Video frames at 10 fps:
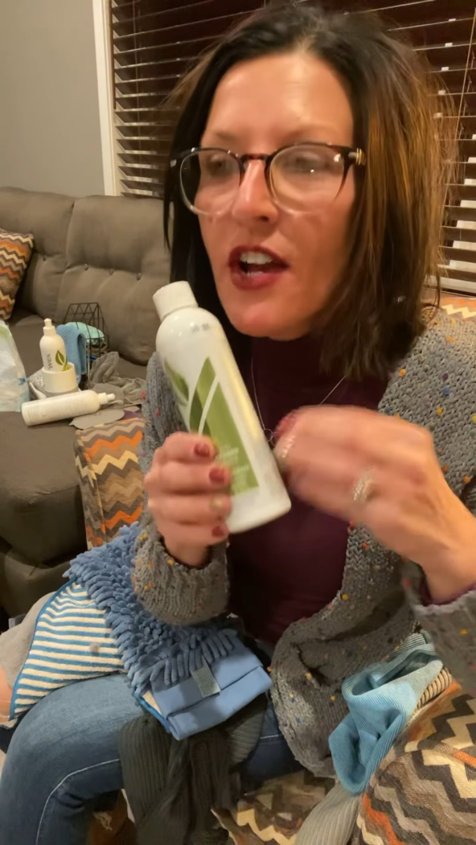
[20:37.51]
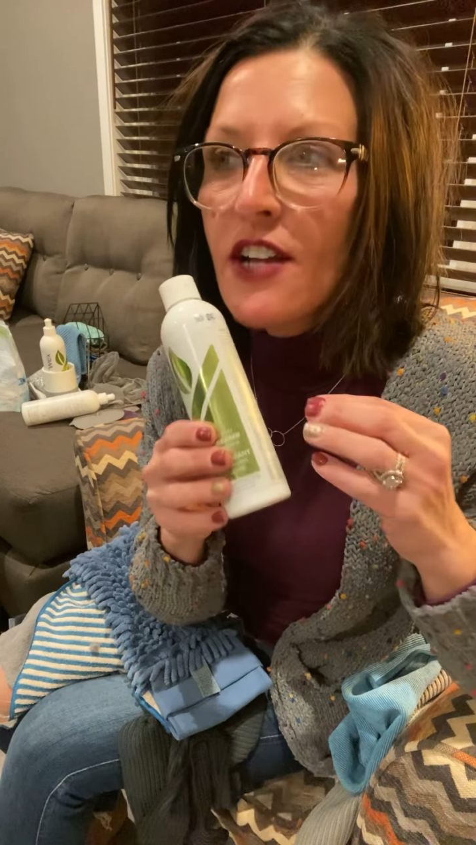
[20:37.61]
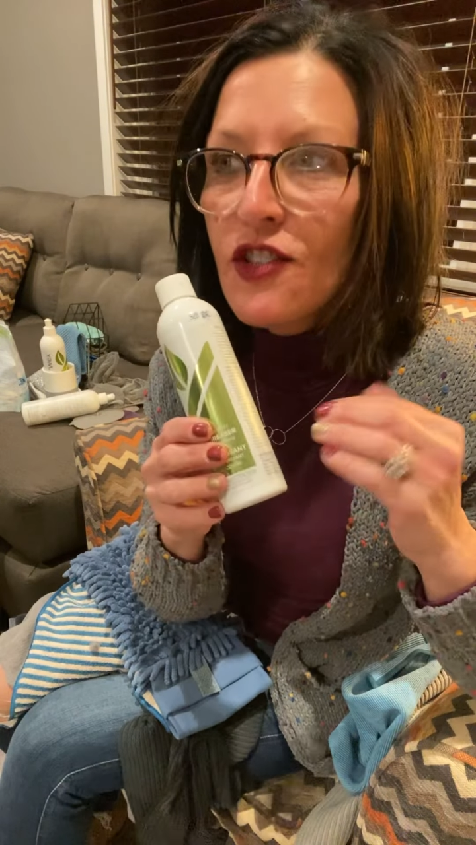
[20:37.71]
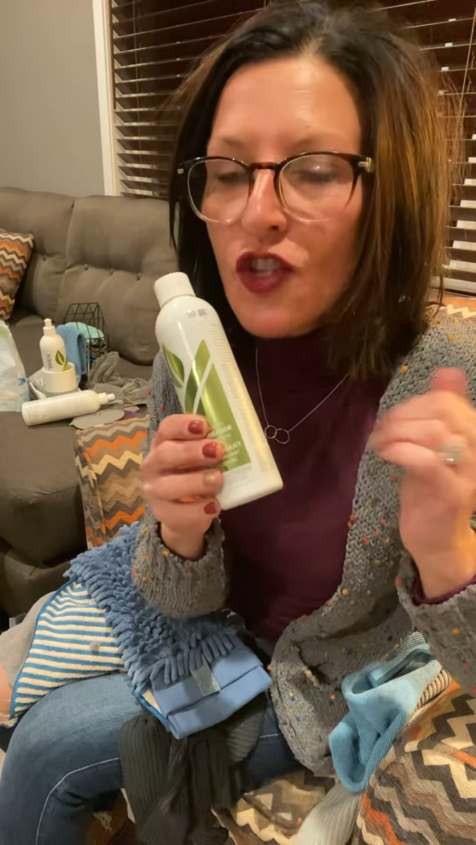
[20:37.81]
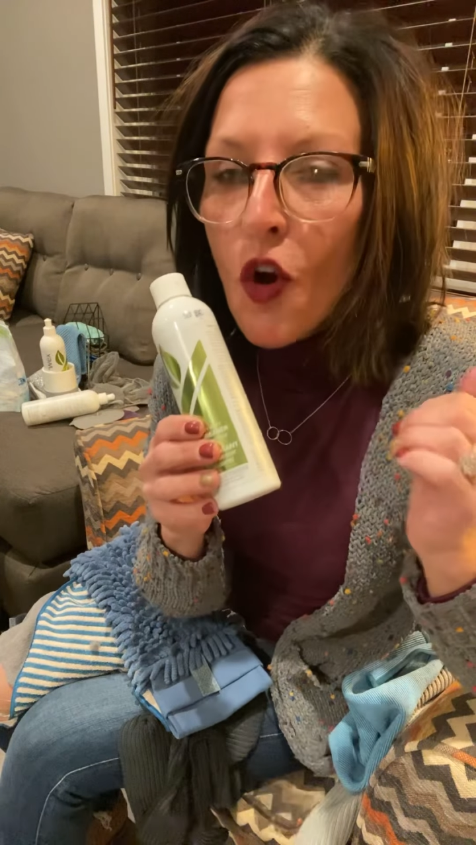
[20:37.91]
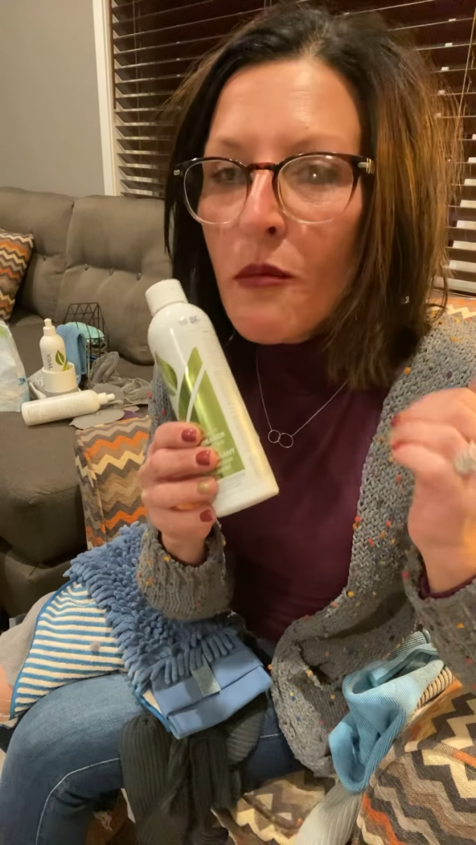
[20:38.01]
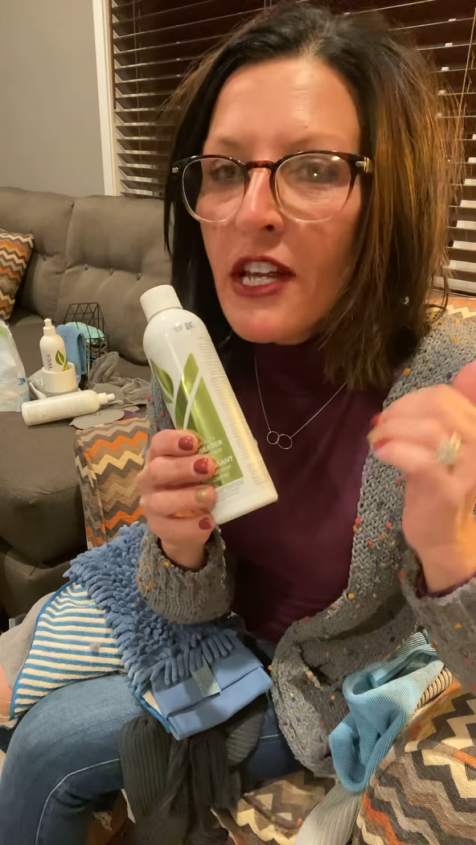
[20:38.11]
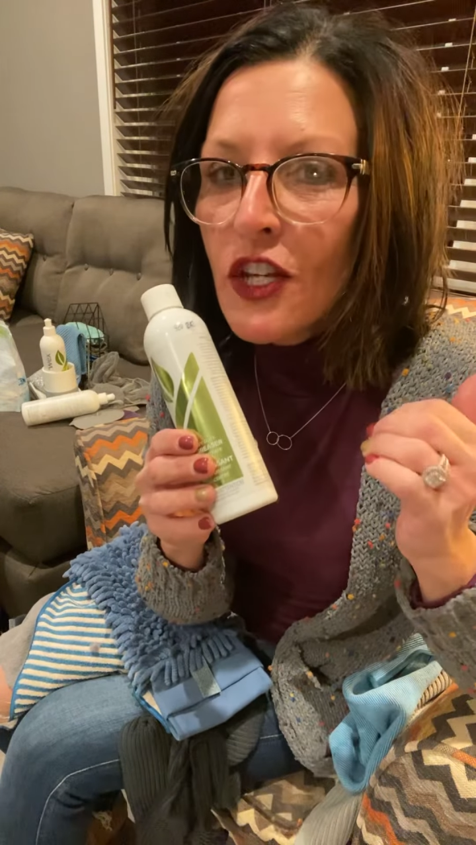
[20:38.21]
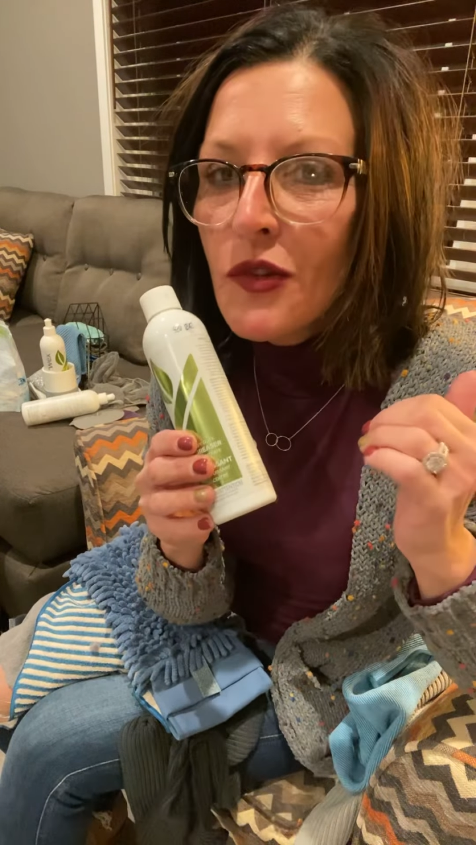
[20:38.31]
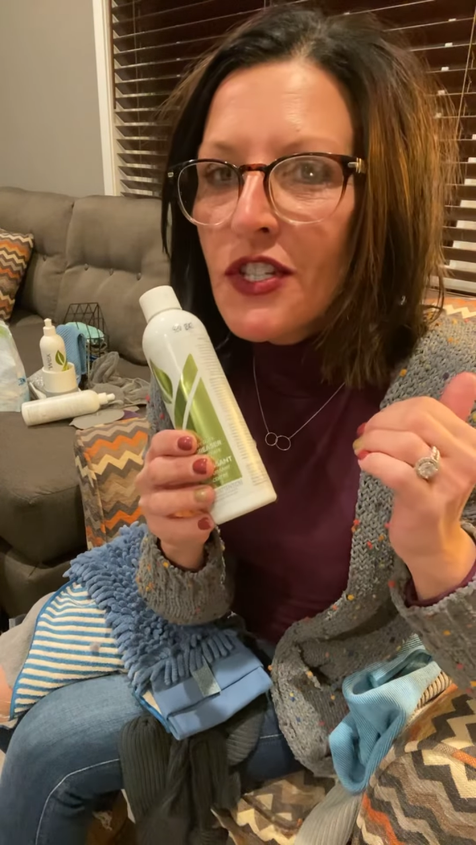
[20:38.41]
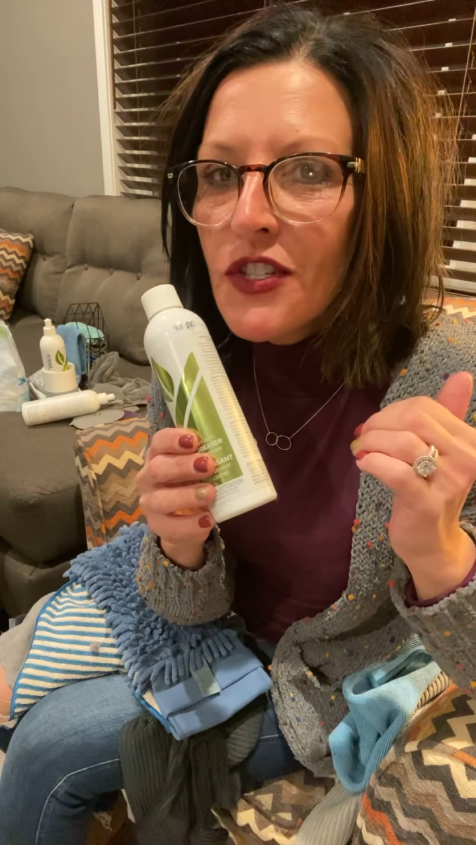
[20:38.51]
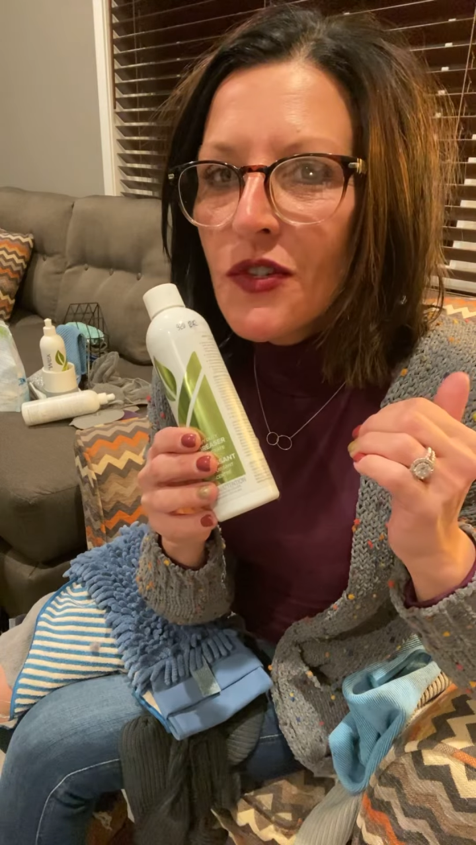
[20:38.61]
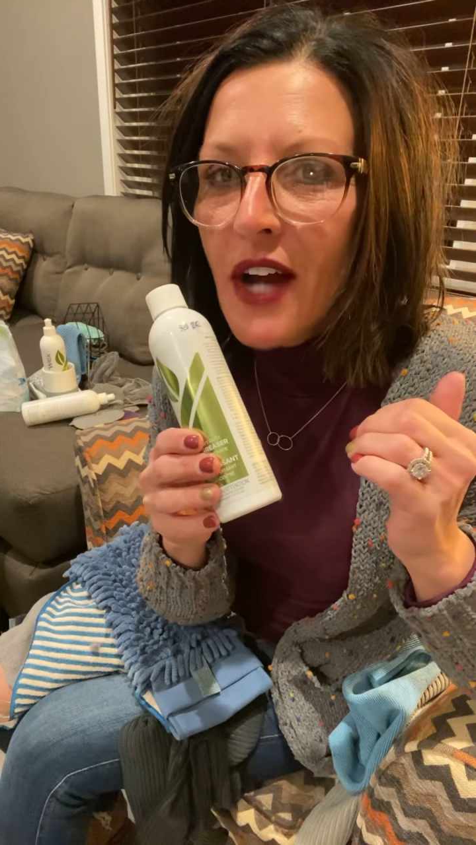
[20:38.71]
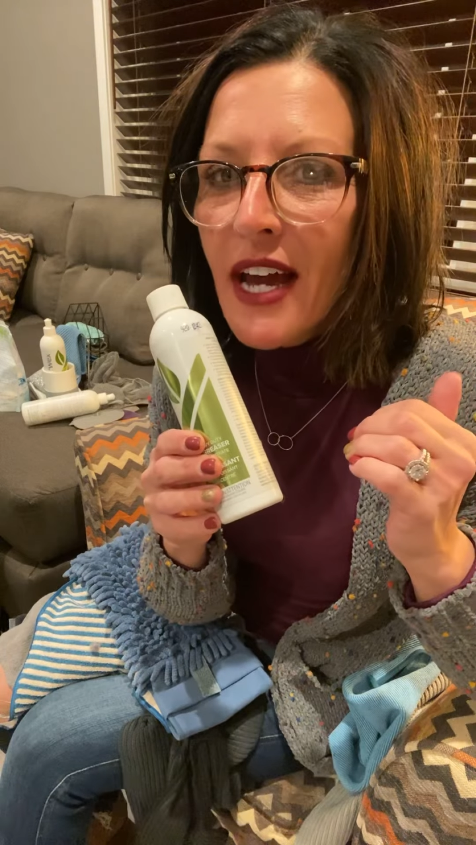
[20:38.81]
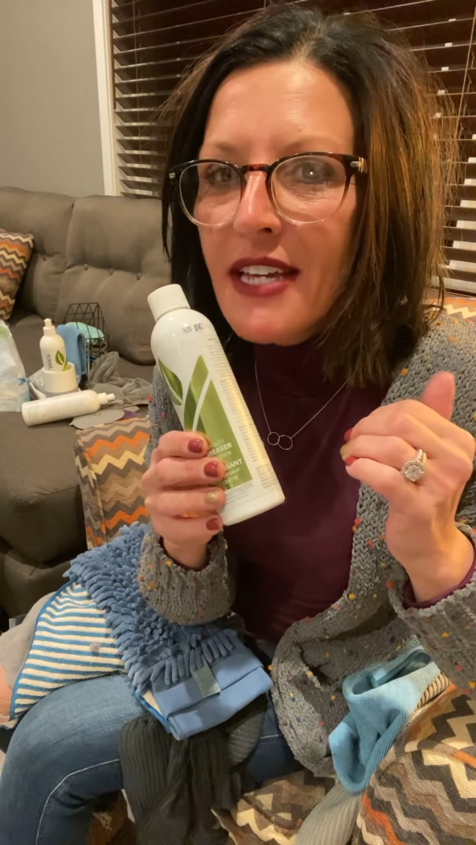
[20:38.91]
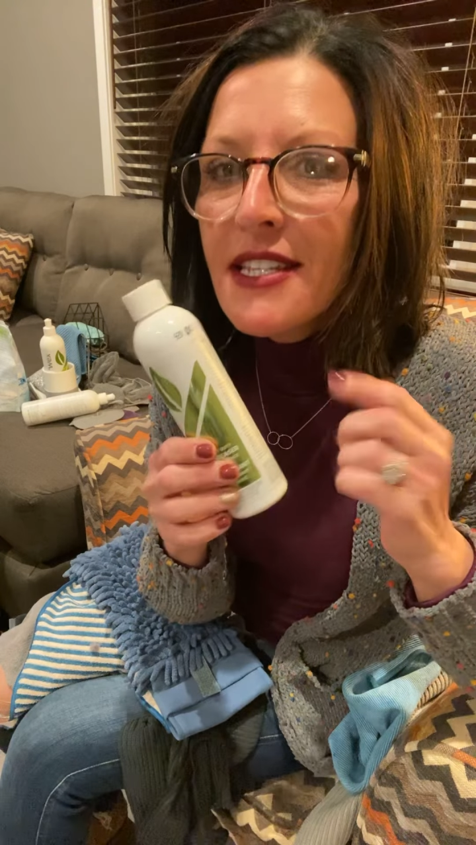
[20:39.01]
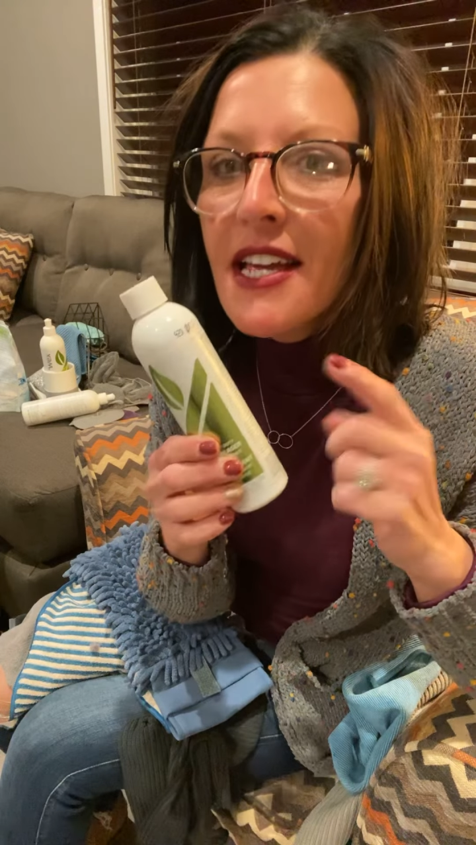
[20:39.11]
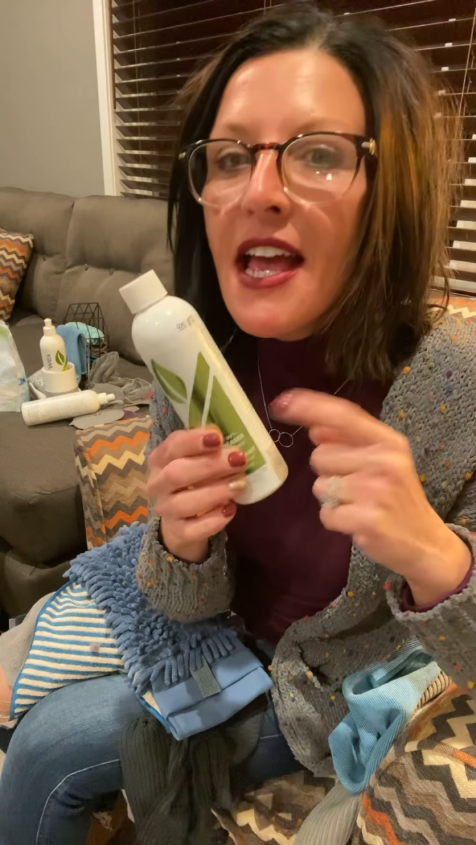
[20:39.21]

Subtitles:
has so many uses, you guys.